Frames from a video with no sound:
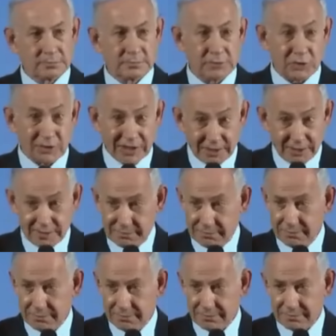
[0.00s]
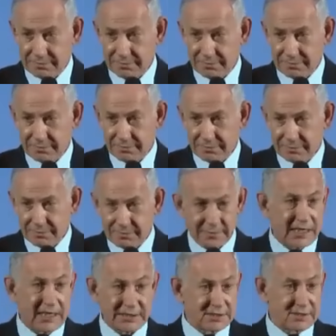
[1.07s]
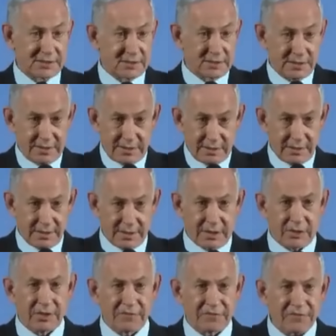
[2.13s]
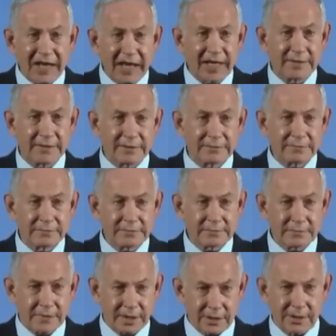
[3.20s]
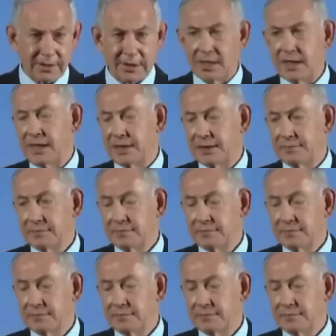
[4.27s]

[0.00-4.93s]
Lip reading: You didn't? That's the current fad, the current lie.